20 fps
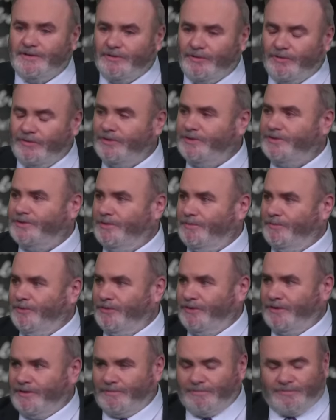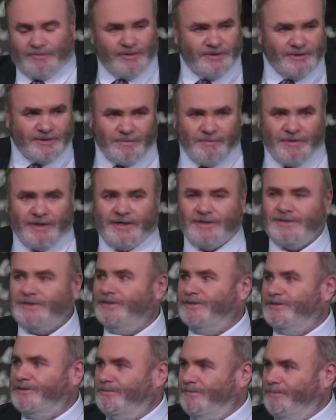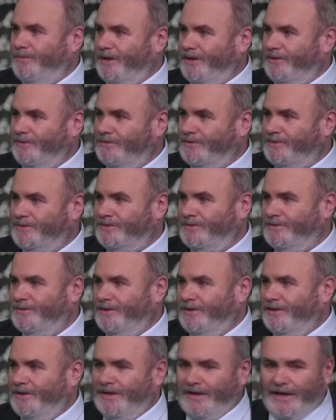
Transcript: Mm. All the demonic principalities yes. and powers, yeah.